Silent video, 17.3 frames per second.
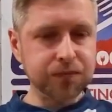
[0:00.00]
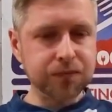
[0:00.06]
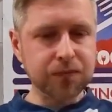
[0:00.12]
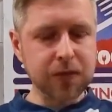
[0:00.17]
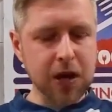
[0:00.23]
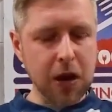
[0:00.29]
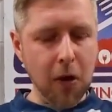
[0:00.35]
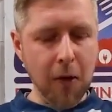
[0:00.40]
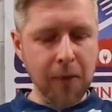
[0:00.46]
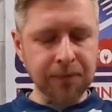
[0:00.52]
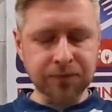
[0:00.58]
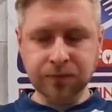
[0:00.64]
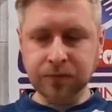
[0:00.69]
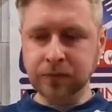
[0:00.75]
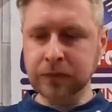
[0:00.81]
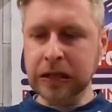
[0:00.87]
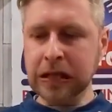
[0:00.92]
Do
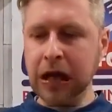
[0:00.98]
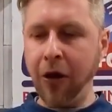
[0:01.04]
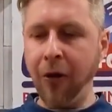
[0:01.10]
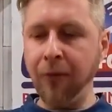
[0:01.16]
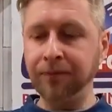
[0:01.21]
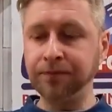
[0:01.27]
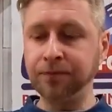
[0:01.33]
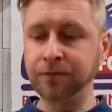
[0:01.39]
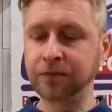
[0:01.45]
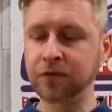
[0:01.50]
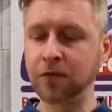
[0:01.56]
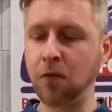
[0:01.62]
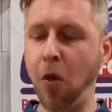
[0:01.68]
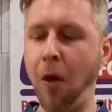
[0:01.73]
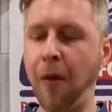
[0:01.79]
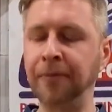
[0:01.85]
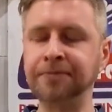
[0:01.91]
not be spilling that,
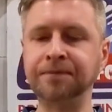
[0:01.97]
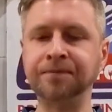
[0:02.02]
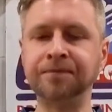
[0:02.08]
get it in your